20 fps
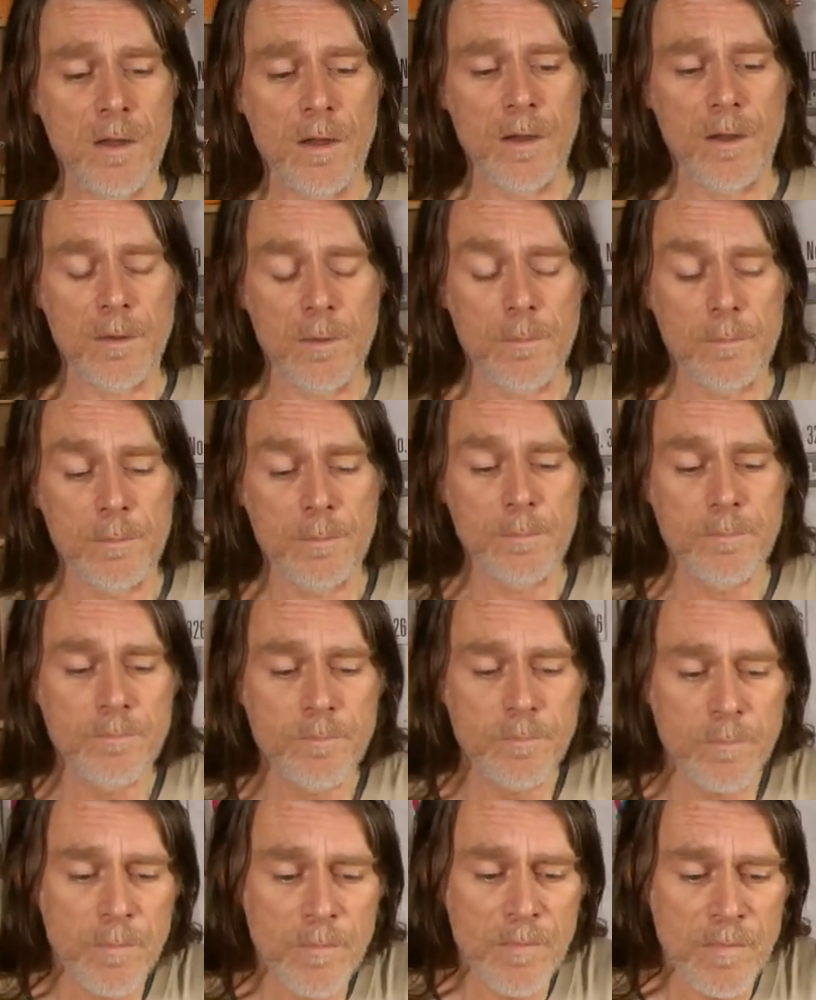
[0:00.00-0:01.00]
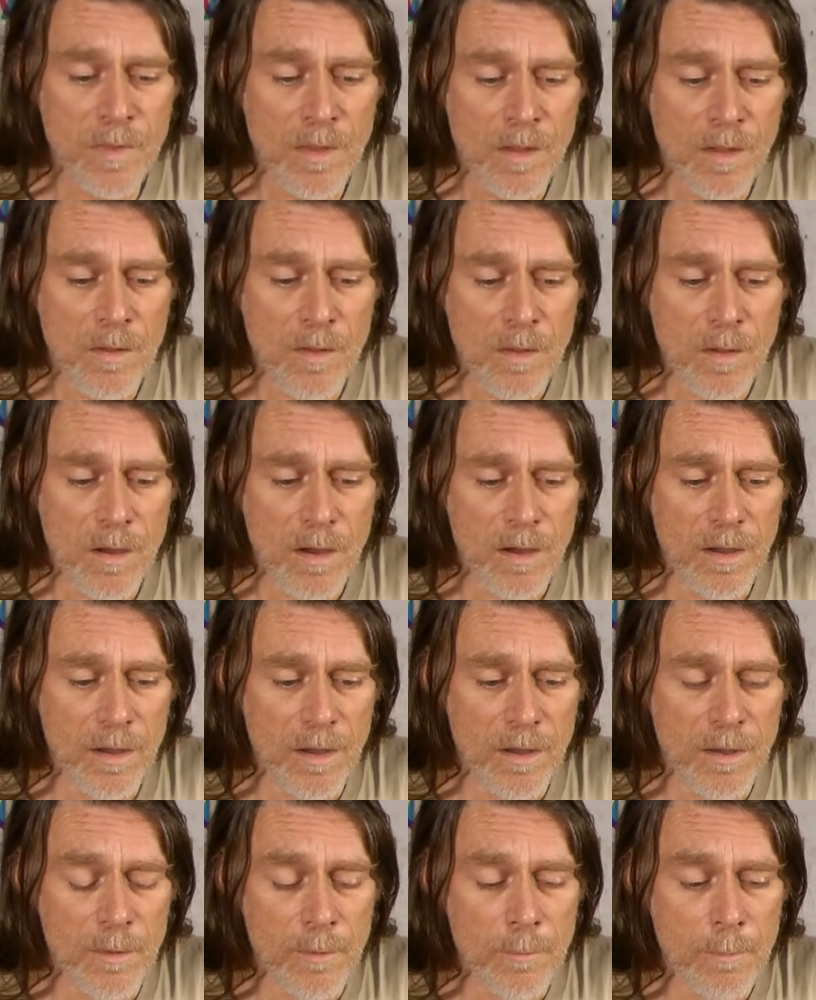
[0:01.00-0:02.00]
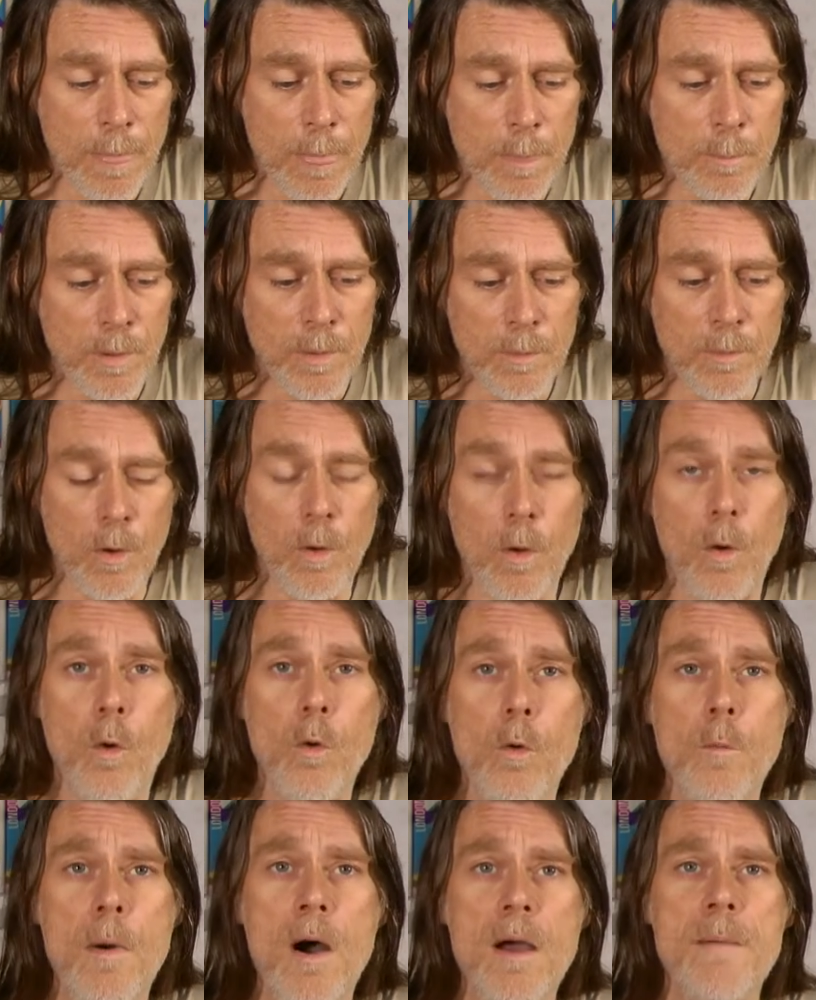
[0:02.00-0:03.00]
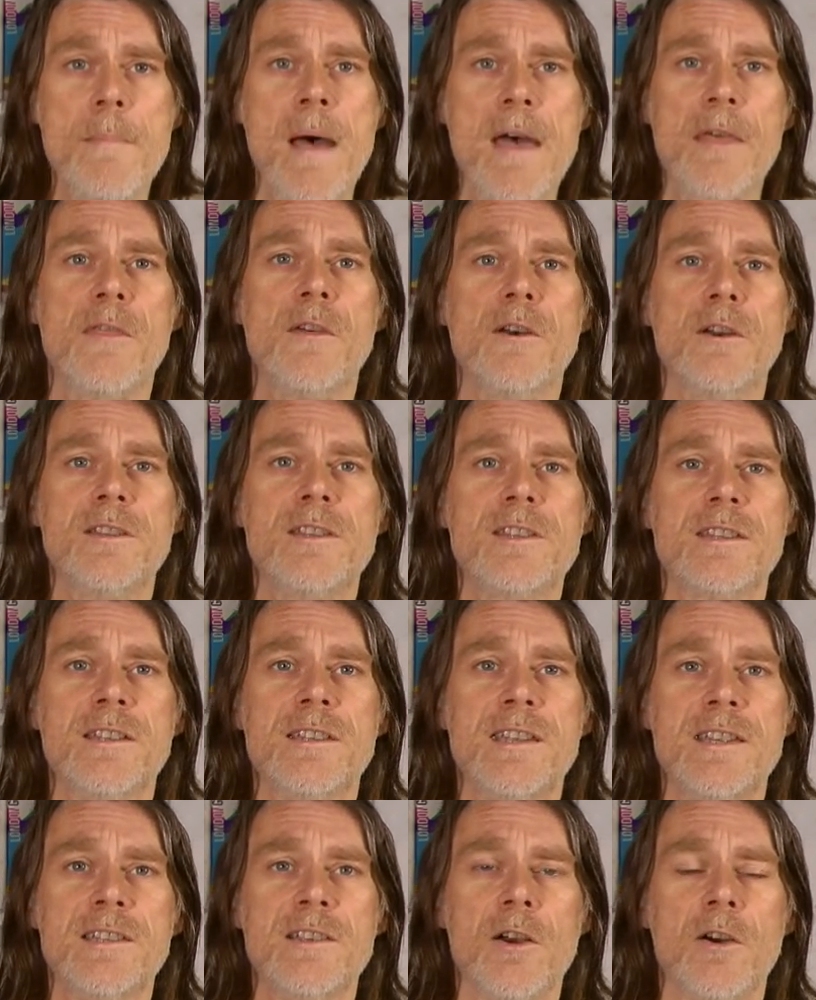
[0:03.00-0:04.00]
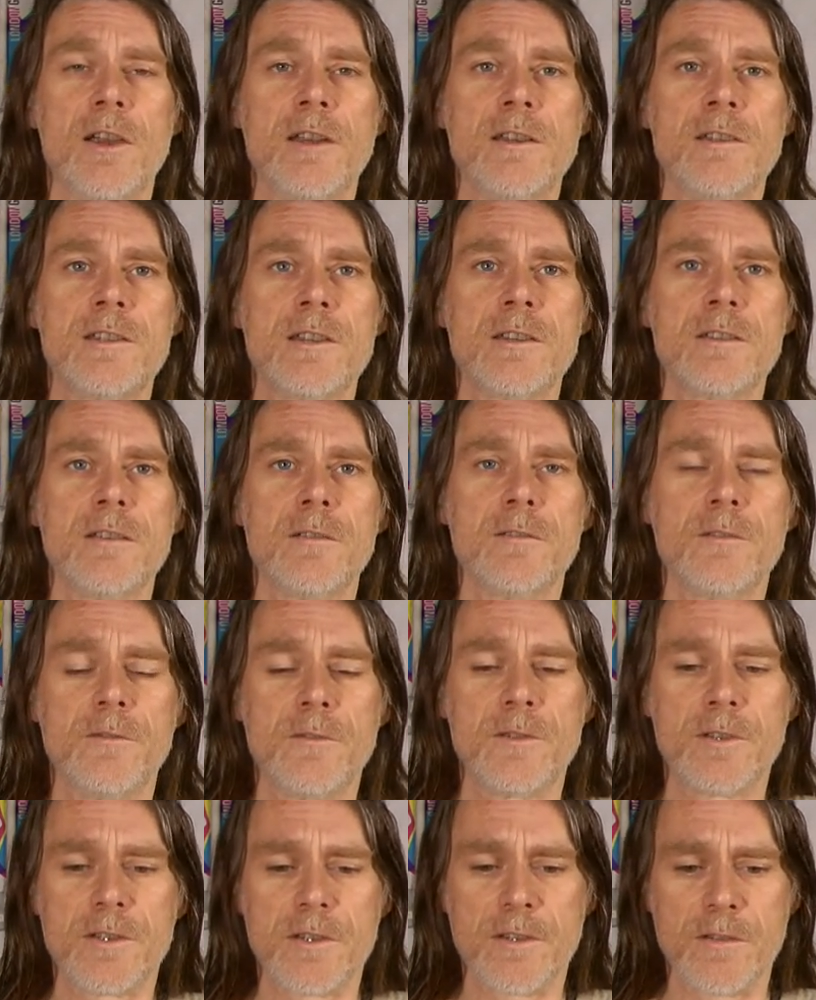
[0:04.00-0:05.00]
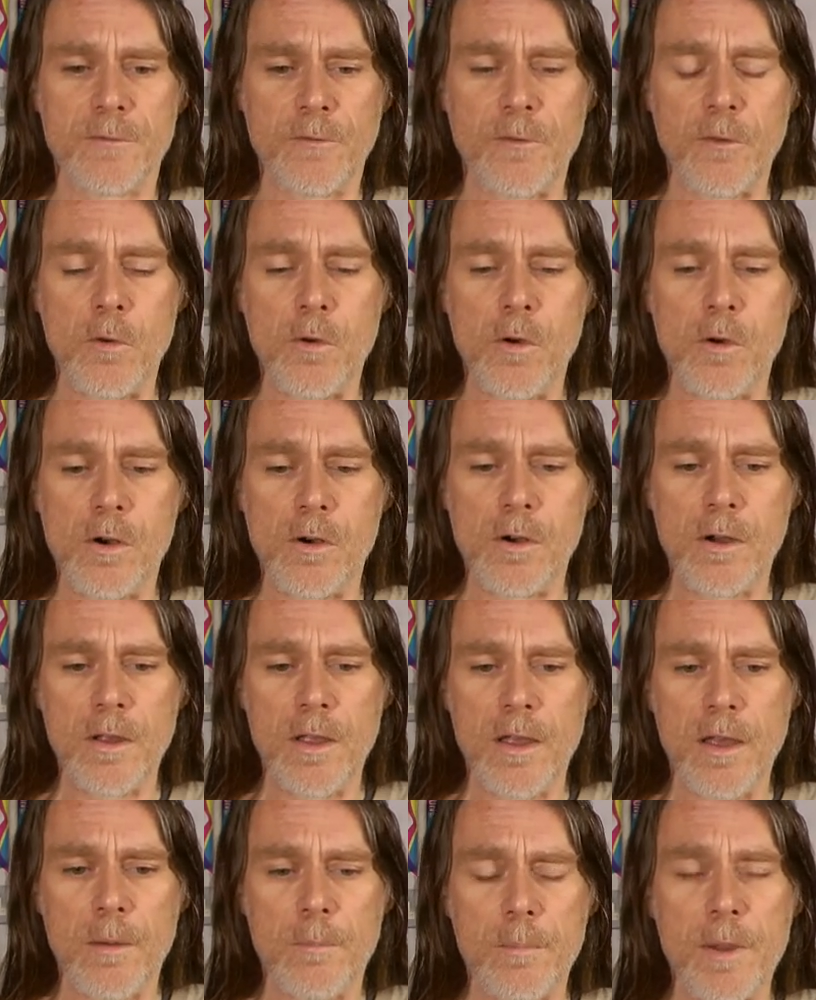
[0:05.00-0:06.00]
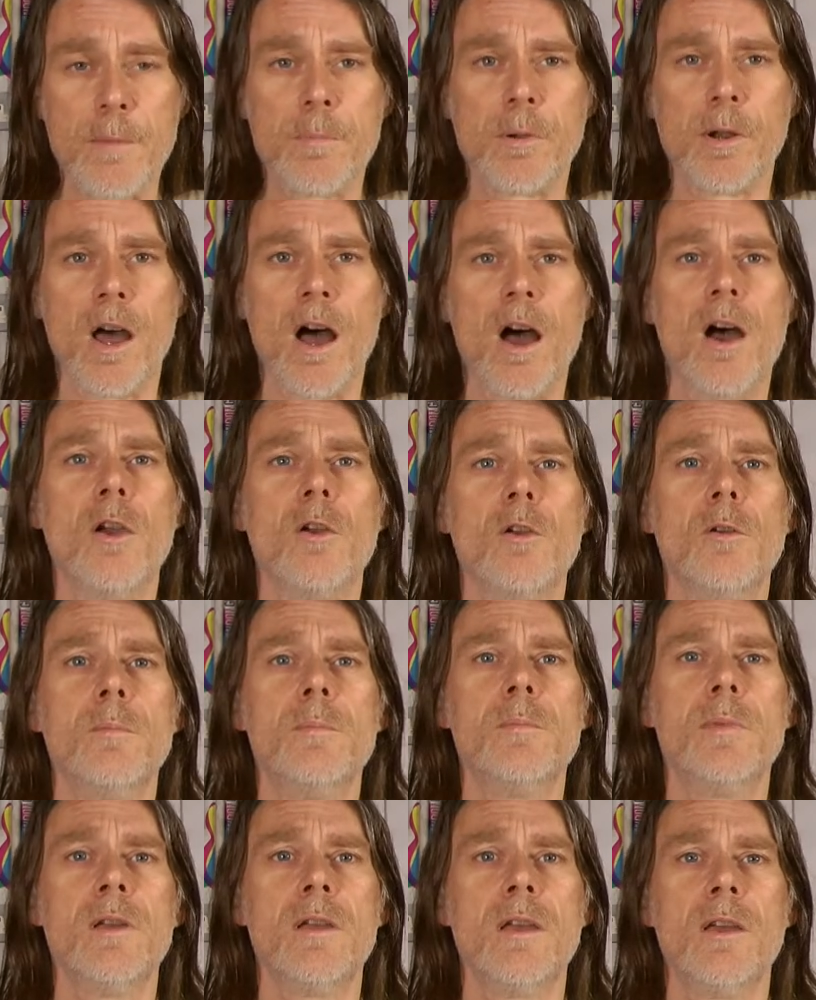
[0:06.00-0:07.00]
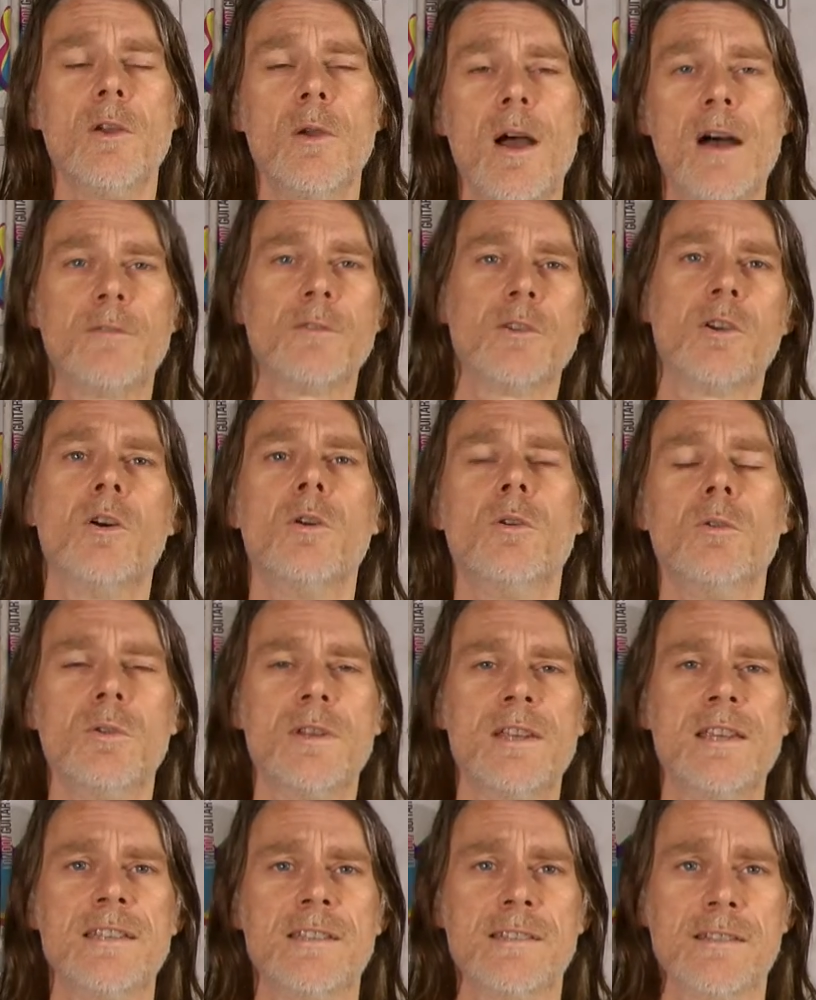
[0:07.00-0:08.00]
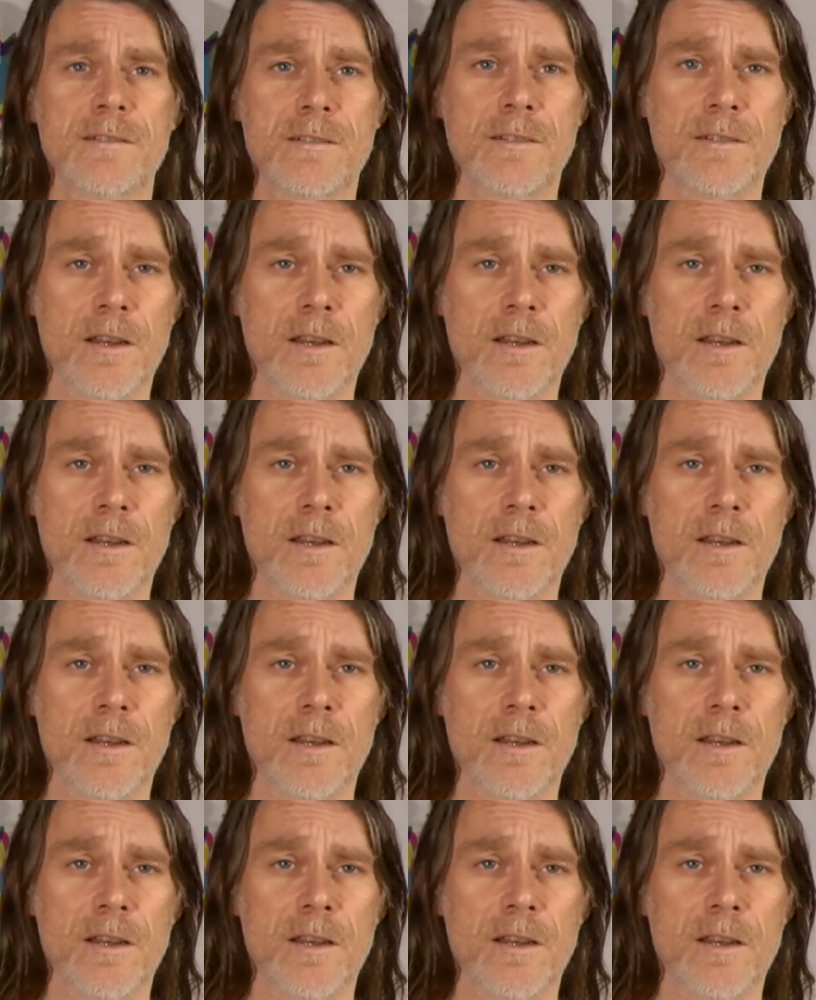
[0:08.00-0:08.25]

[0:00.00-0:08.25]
but all my methods are designed for people at home who haven't got all this